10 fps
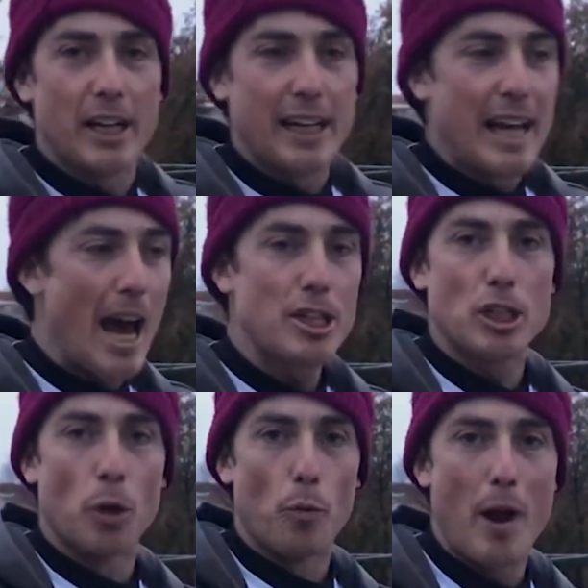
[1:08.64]
going to
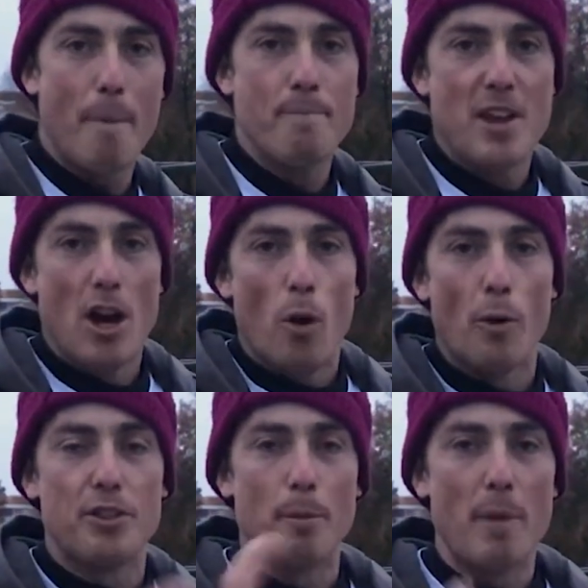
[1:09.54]
catch the rim
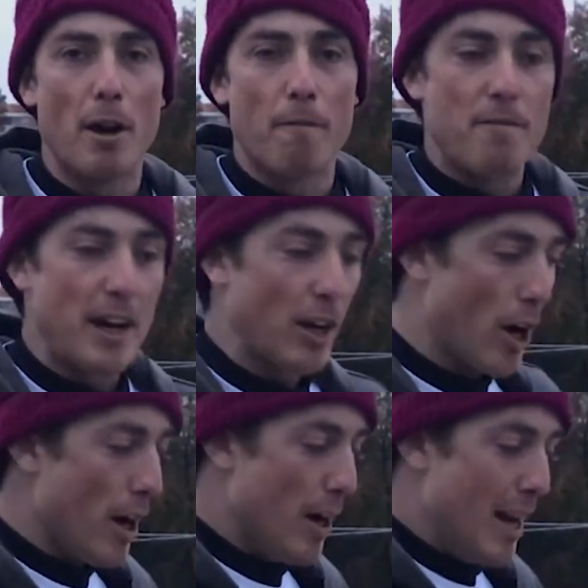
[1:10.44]
with your middle
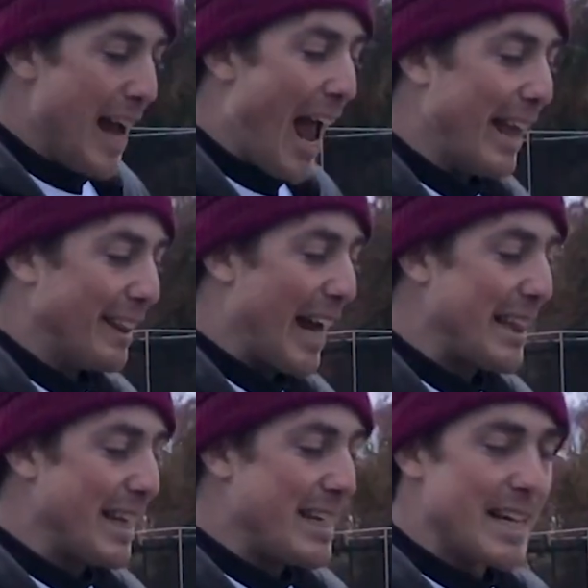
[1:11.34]
finger and
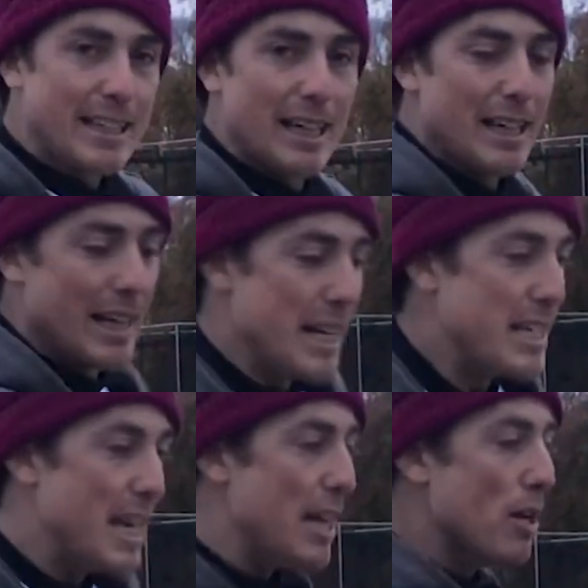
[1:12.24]
let the disc
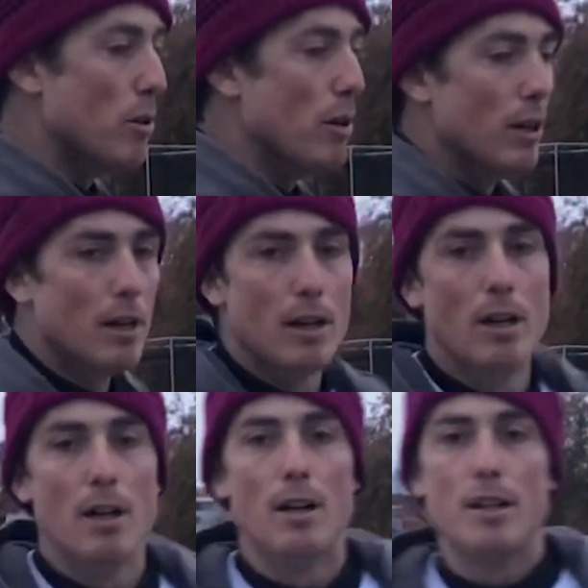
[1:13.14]
continue
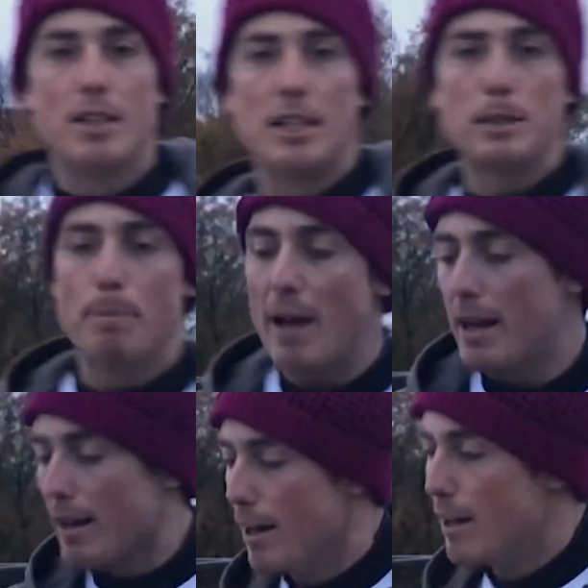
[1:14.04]
to
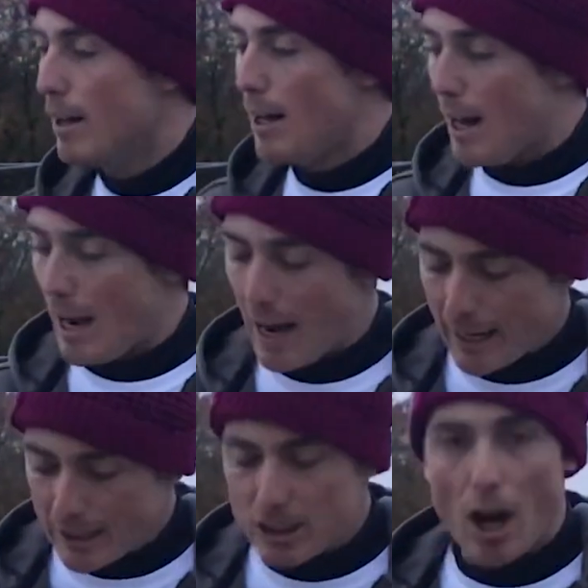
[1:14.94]
spin
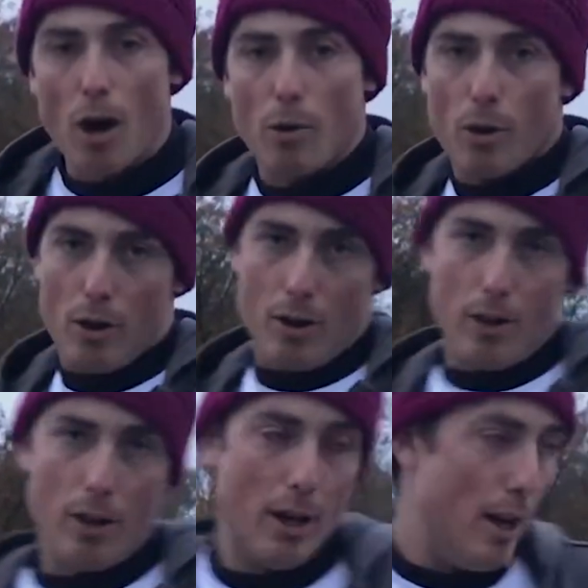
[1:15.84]
like so.
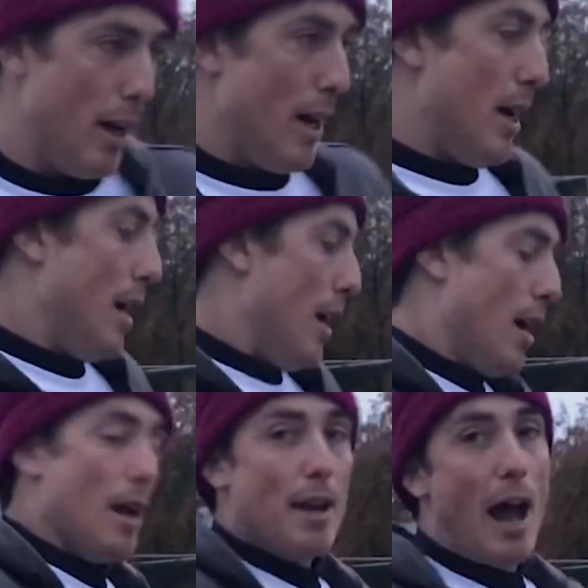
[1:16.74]

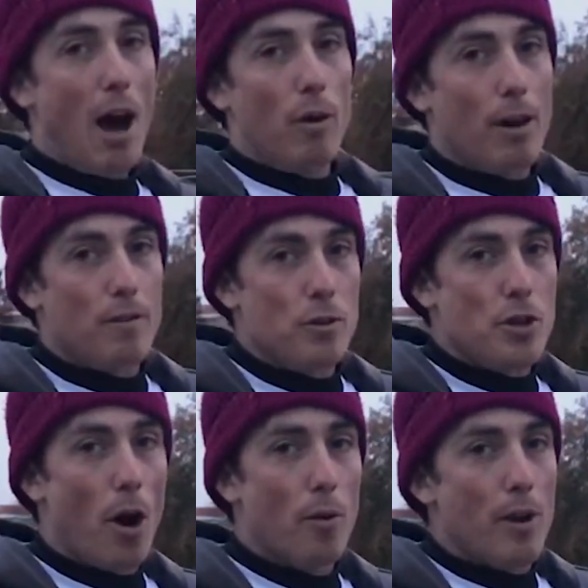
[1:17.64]
Now, if you
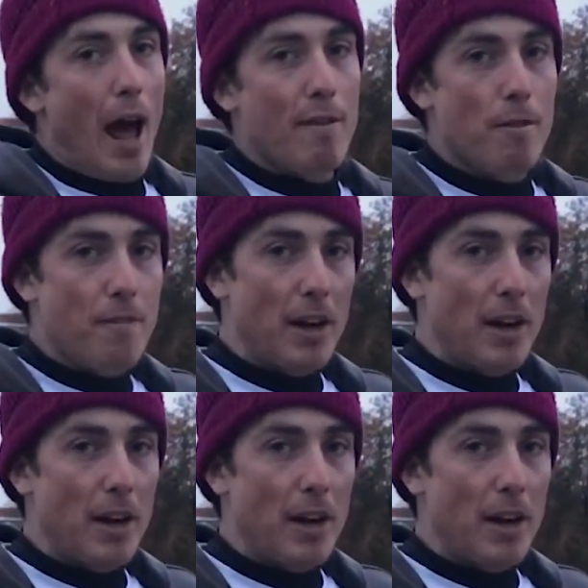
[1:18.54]
don't have a